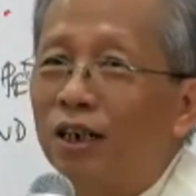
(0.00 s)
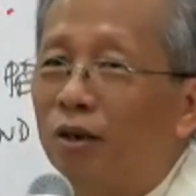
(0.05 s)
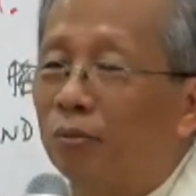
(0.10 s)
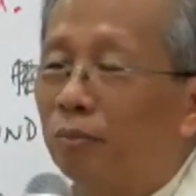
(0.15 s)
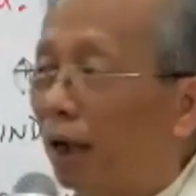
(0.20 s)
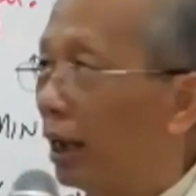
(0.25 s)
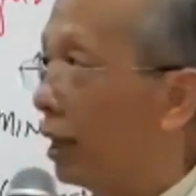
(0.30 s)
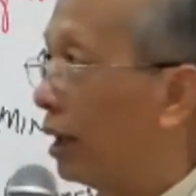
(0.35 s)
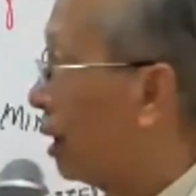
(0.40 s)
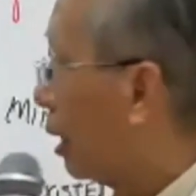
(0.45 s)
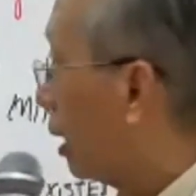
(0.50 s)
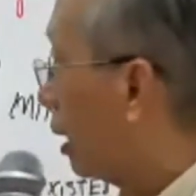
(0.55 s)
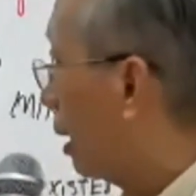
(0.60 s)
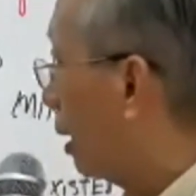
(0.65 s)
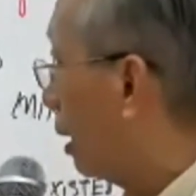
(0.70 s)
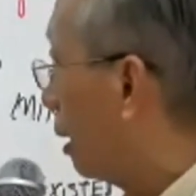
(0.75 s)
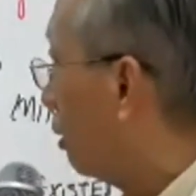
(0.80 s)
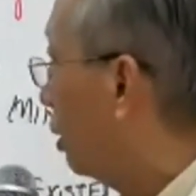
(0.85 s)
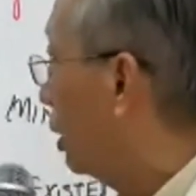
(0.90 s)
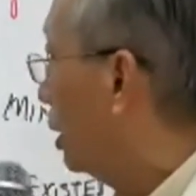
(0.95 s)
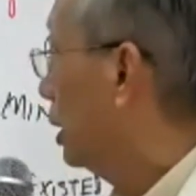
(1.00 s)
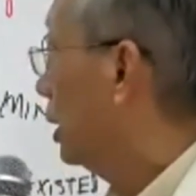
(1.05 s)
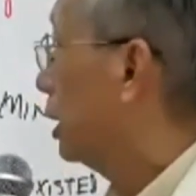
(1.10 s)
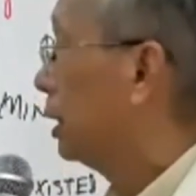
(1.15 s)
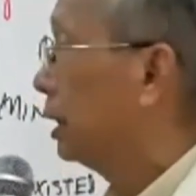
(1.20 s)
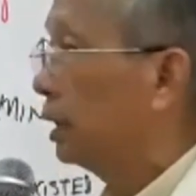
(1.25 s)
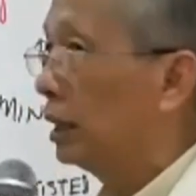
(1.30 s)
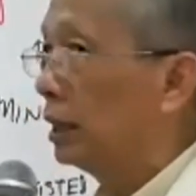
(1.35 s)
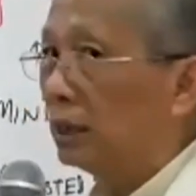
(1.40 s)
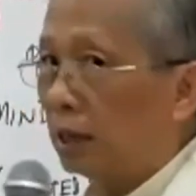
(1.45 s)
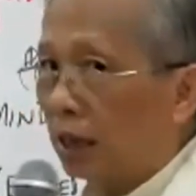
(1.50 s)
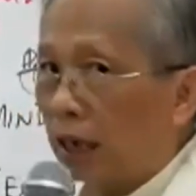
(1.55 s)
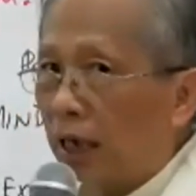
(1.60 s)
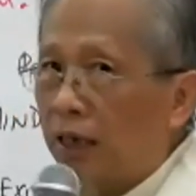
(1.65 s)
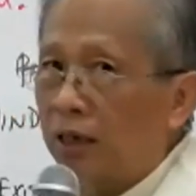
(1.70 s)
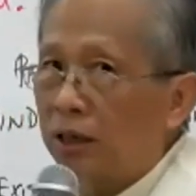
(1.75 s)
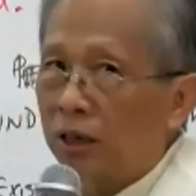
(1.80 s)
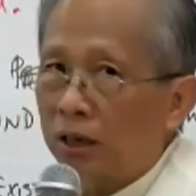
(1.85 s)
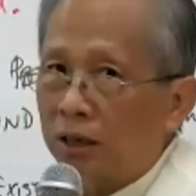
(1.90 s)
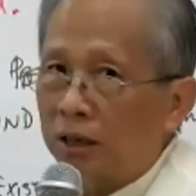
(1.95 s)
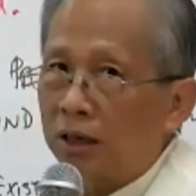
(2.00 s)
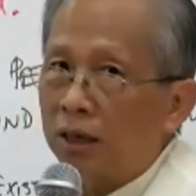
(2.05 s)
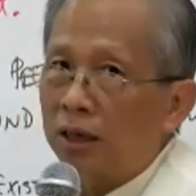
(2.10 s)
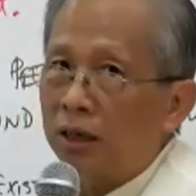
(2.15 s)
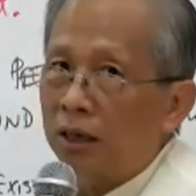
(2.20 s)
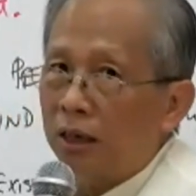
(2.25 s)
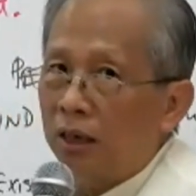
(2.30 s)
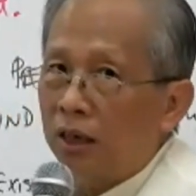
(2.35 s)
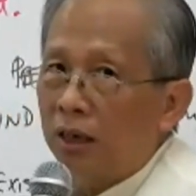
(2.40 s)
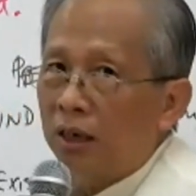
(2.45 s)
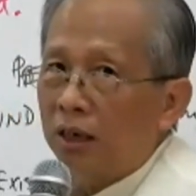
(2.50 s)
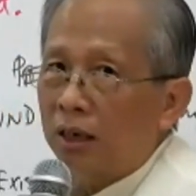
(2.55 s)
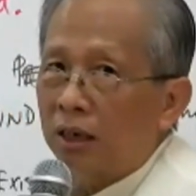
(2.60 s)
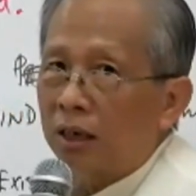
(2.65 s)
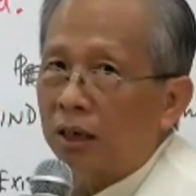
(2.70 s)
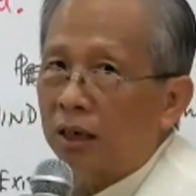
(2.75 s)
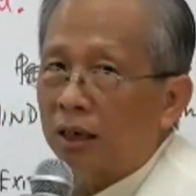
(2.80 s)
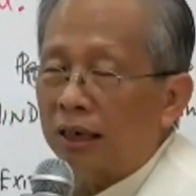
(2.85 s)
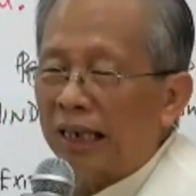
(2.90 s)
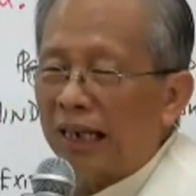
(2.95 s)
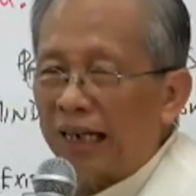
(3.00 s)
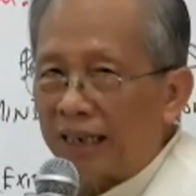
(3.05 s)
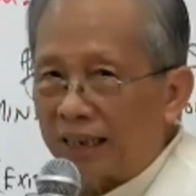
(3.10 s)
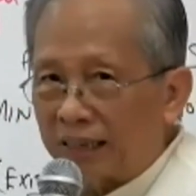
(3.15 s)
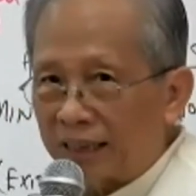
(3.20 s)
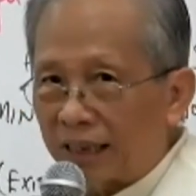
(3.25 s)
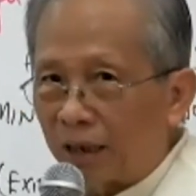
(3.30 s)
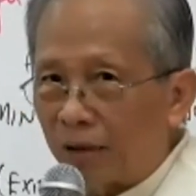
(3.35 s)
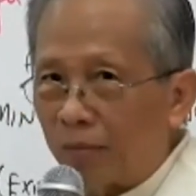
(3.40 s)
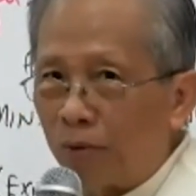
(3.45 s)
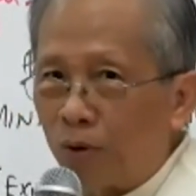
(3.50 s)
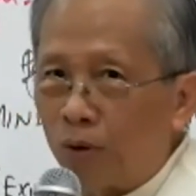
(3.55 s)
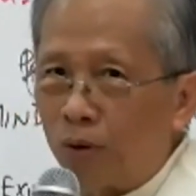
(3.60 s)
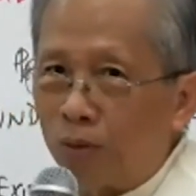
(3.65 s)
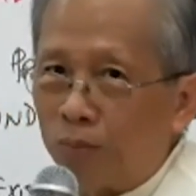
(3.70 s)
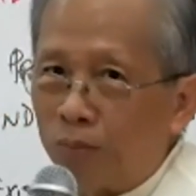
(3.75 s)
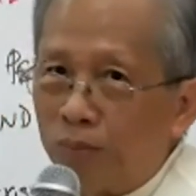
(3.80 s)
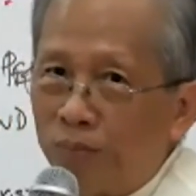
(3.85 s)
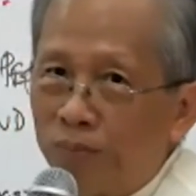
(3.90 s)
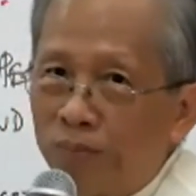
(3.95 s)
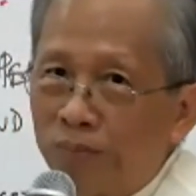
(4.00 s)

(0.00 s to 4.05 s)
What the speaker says: But the consciousness, actually, there is some hope.